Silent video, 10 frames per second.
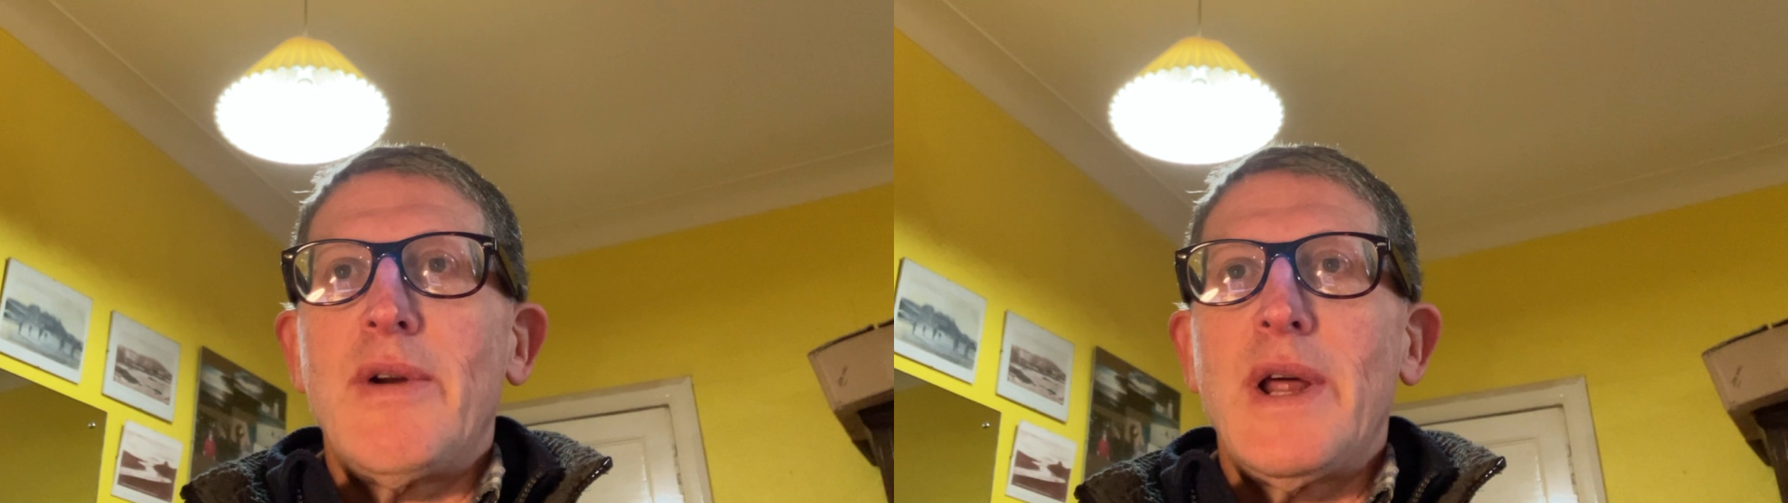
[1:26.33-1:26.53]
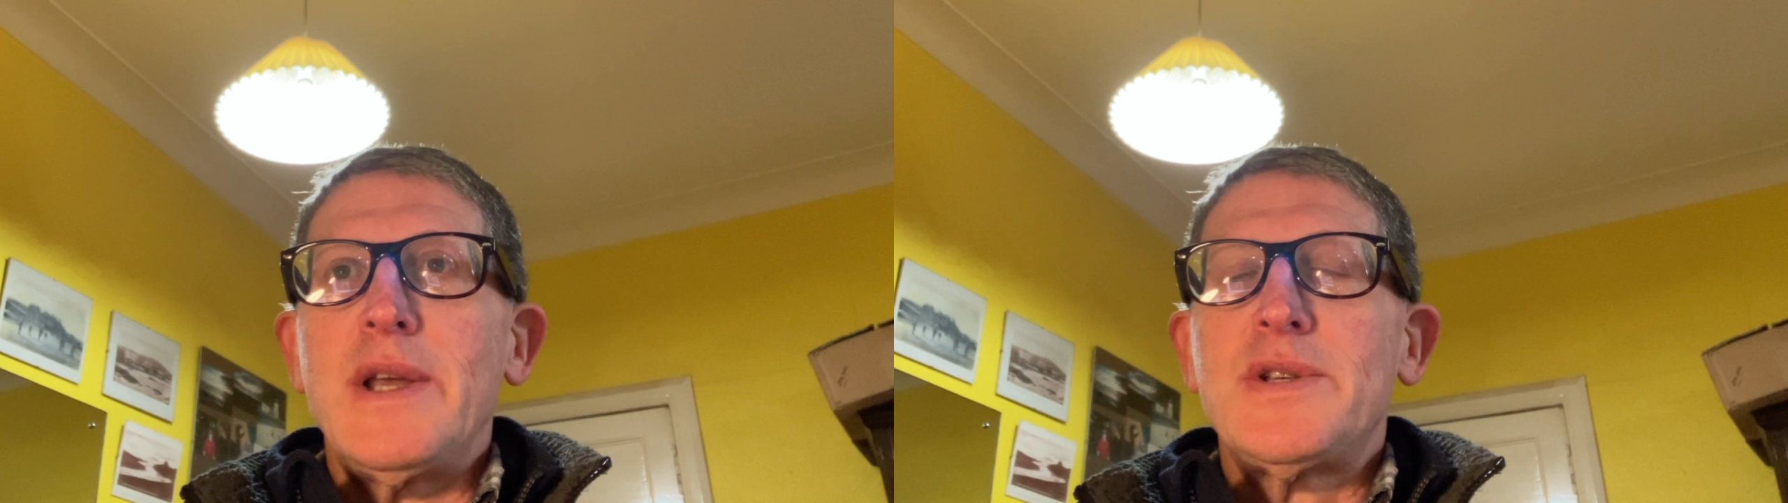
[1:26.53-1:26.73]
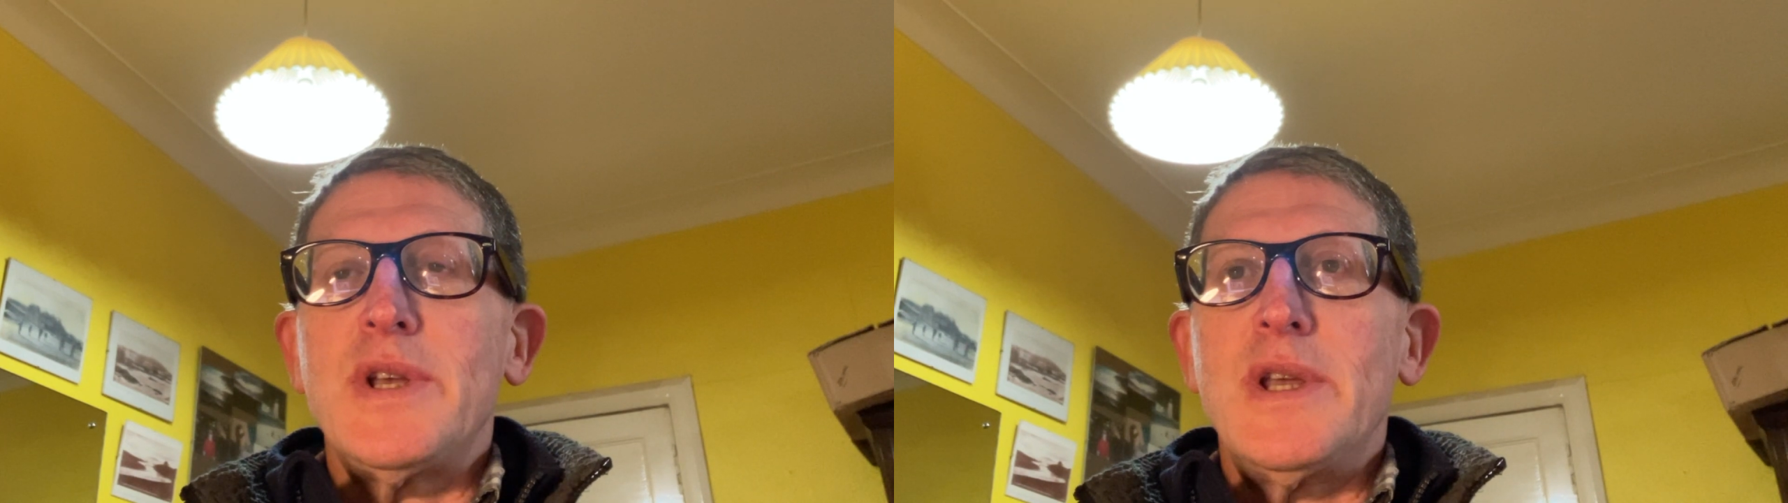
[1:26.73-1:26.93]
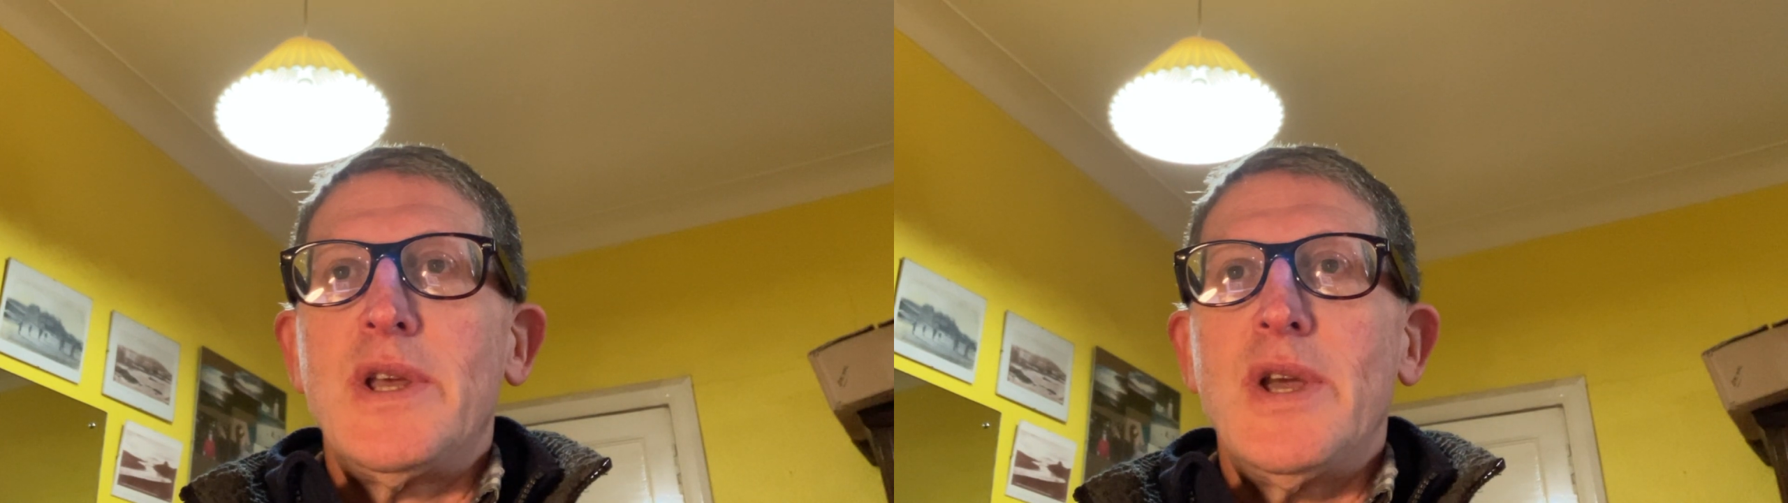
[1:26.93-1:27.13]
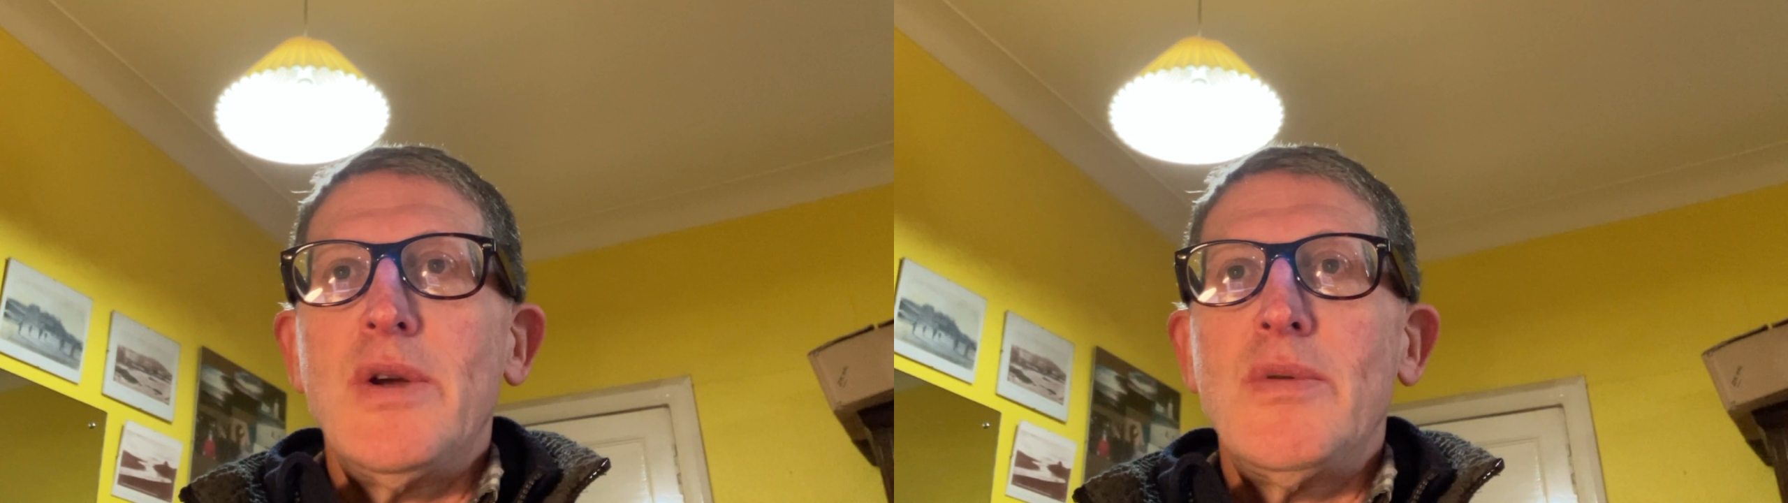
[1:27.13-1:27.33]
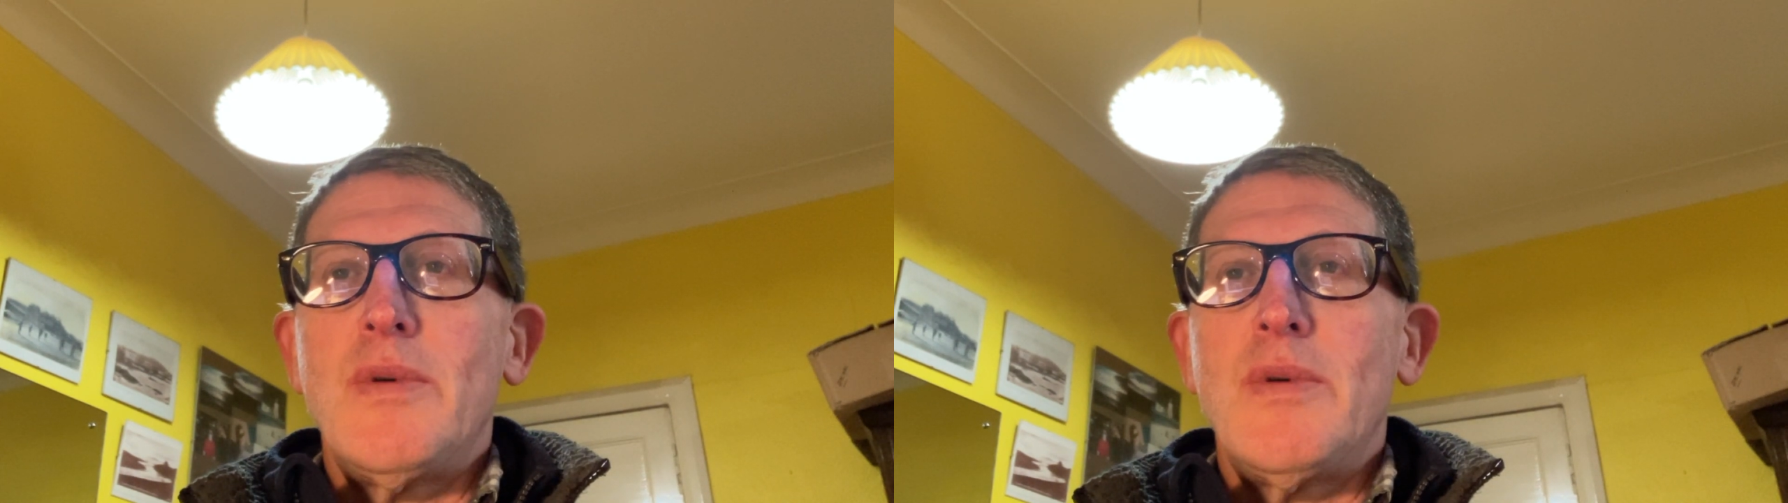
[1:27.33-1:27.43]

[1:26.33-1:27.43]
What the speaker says: an ACQ,